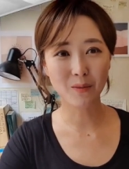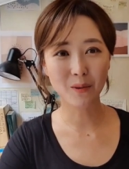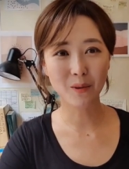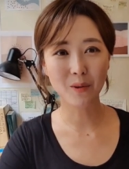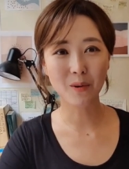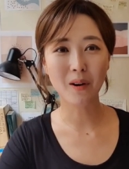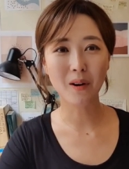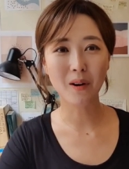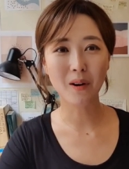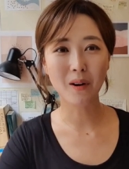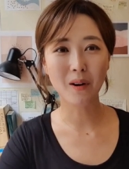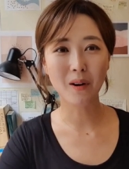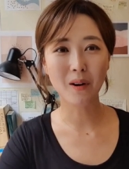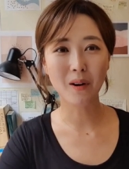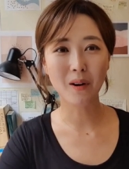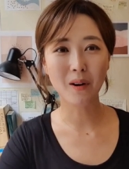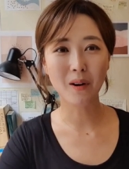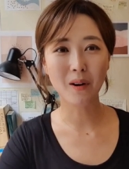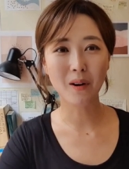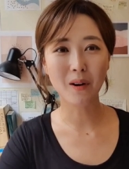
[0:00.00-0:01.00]
you found this video
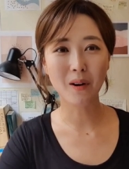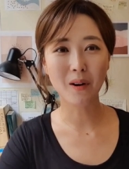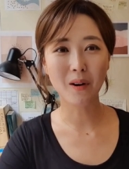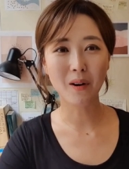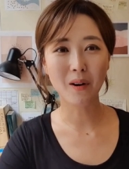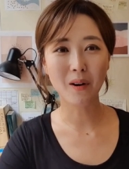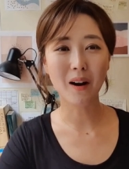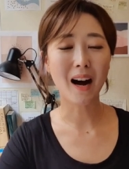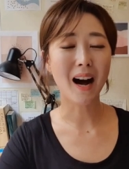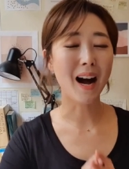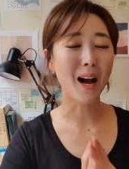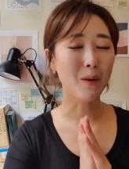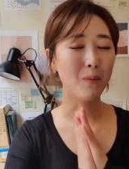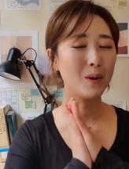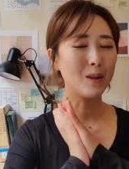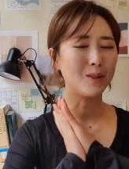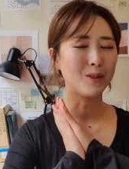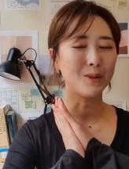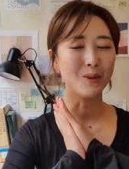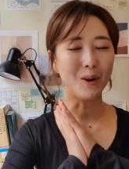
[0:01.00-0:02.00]
helpful. I
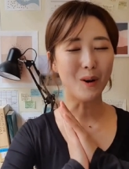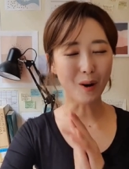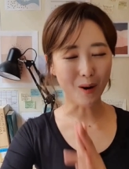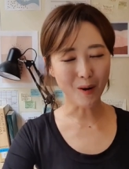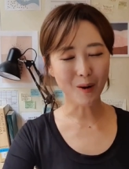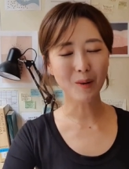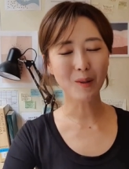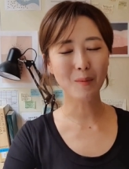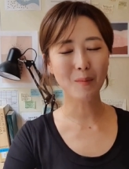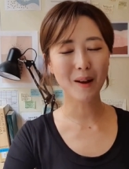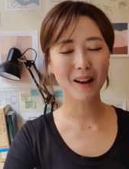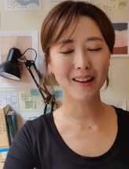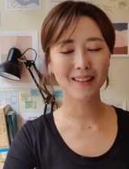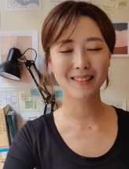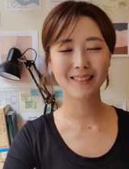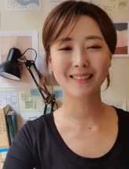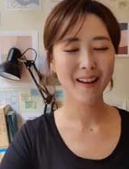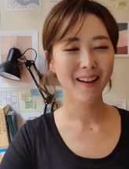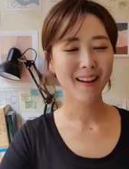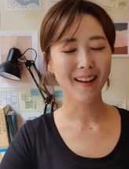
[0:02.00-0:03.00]
wish you all the
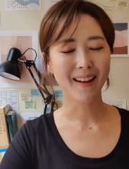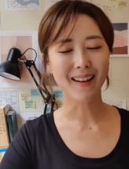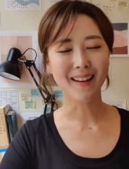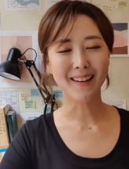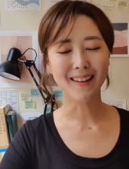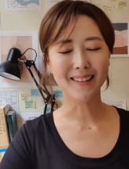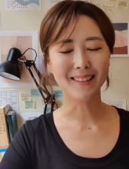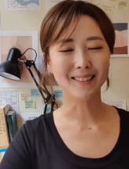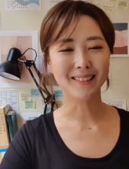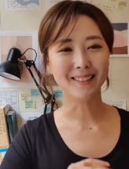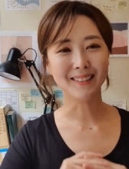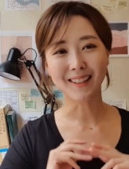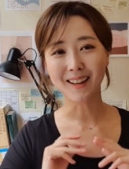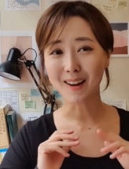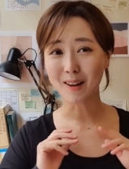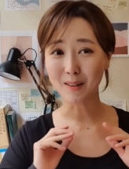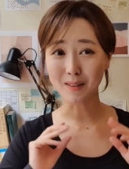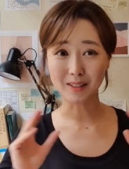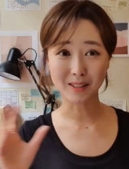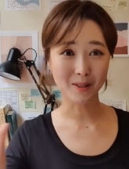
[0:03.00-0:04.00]
best, and
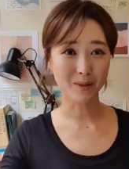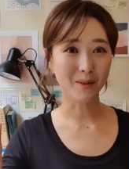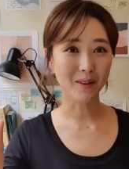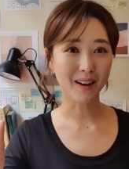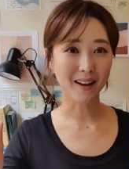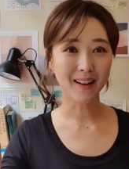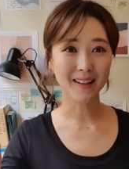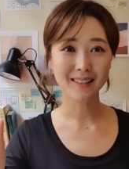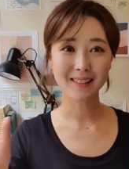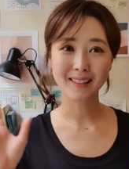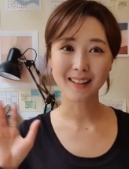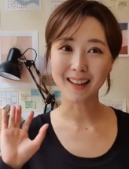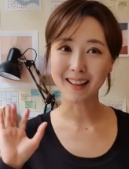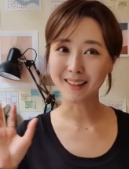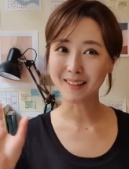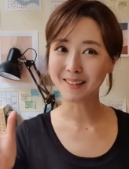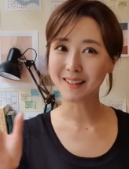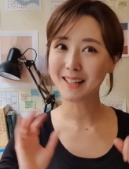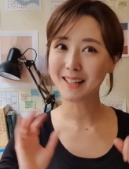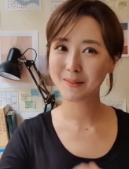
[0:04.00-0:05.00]
I'll see you guys in the next